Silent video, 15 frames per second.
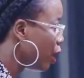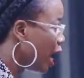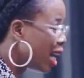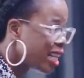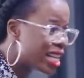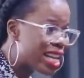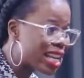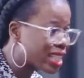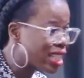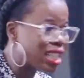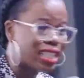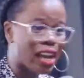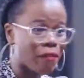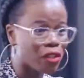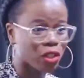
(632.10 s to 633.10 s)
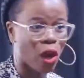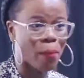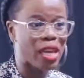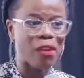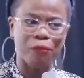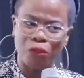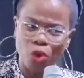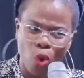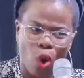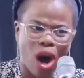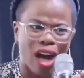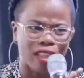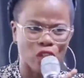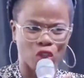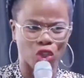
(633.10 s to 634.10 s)
And the next thing the devil is coming, if you
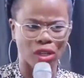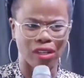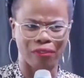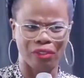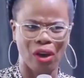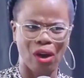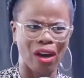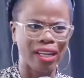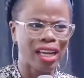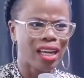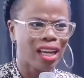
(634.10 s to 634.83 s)
are the Son of God,